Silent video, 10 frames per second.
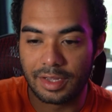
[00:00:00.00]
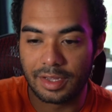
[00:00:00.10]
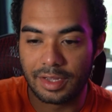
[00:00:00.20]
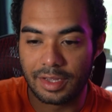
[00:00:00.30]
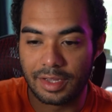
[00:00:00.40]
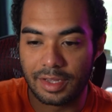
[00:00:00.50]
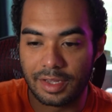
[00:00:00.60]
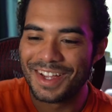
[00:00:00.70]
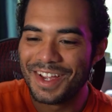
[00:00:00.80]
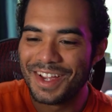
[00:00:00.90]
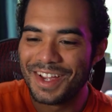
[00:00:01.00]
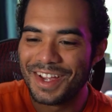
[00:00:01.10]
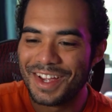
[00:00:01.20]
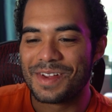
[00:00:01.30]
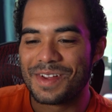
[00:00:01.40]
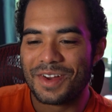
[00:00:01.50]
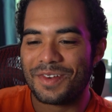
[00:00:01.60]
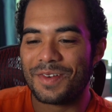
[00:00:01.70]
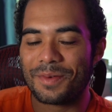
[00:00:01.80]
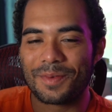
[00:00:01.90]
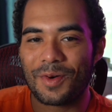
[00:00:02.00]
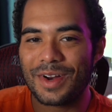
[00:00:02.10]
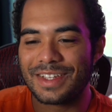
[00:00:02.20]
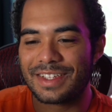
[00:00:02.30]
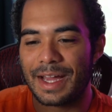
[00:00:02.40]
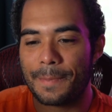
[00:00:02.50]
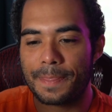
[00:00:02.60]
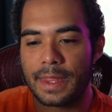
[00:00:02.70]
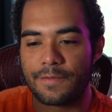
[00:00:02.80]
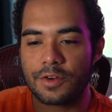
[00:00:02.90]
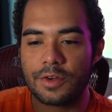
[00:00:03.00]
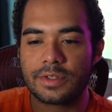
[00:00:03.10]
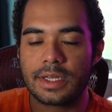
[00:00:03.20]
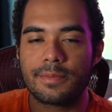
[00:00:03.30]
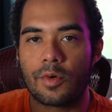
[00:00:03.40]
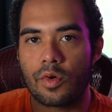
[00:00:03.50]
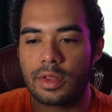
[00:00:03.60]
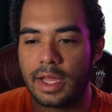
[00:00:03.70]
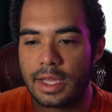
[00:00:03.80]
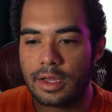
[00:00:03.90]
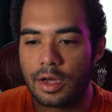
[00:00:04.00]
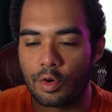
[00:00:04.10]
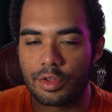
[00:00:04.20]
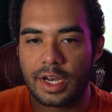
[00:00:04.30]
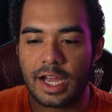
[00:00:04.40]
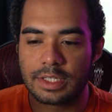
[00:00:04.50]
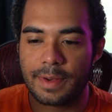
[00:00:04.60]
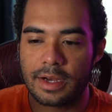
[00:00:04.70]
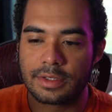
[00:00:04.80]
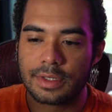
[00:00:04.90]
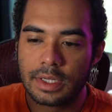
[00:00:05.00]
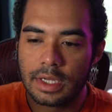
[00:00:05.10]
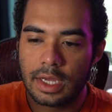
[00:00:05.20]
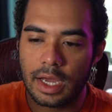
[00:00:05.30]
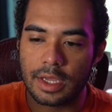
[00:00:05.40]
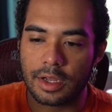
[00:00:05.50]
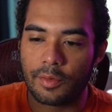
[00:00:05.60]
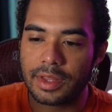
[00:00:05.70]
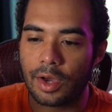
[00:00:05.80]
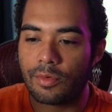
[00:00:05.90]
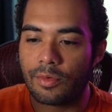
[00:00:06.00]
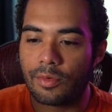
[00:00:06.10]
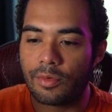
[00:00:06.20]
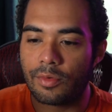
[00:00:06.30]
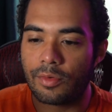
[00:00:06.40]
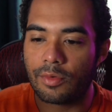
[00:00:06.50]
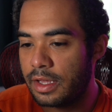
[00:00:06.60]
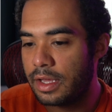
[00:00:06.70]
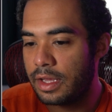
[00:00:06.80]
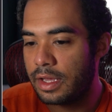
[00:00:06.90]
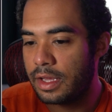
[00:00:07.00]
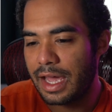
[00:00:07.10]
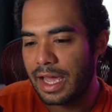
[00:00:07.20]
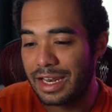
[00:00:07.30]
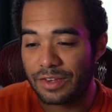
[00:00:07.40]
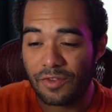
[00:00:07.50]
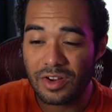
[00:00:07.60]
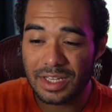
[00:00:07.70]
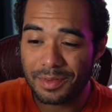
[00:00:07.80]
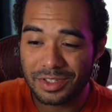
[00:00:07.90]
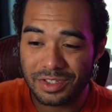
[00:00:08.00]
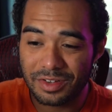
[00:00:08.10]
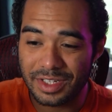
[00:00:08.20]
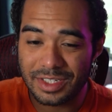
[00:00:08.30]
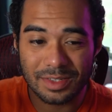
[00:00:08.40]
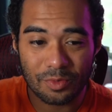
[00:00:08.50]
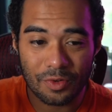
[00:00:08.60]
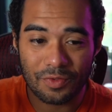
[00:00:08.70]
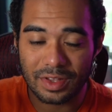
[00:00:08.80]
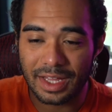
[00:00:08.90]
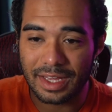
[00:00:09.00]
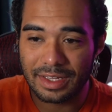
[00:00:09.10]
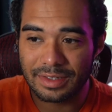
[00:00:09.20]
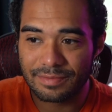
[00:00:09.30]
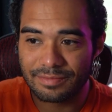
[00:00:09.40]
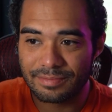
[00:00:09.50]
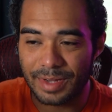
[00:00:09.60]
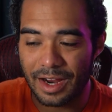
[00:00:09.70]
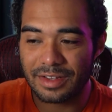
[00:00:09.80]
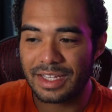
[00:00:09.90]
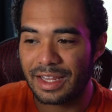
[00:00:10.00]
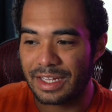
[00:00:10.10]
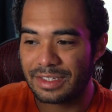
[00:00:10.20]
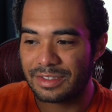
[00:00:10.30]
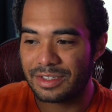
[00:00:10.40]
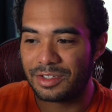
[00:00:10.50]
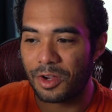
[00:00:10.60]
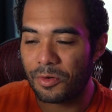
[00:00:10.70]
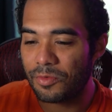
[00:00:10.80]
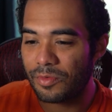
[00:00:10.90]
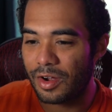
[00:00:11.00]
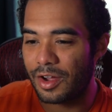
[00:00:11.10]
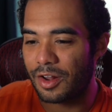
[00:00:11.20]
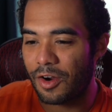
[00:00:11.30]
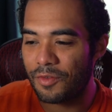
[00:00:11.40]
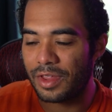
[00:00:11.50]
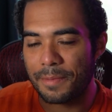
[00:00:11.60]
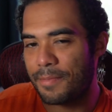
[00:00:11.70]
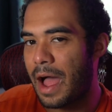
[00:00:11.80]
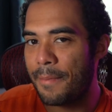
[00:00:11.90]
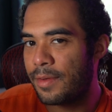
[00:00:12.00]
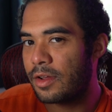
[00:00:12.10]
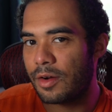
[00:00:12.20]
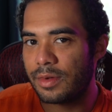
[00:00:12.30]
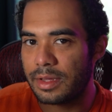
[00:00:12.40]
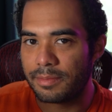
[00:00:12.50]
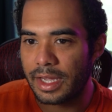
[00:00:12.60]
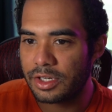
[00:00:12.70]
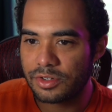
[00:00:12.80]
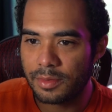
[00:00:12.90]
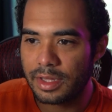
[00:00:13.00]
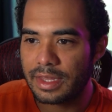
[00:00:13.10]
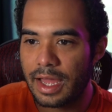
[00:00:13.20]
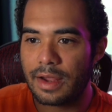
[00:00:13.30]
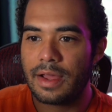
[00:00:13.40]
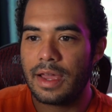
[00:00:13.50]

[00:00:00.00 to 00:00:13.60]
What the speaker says: I guess. Anyways, the point is that if you're using more like unorthodox pairs, you're gonna want that 1% fee. And as far as I'm concerned, this is more for like pairs that like aren't really popular, aren't really mainstream like that.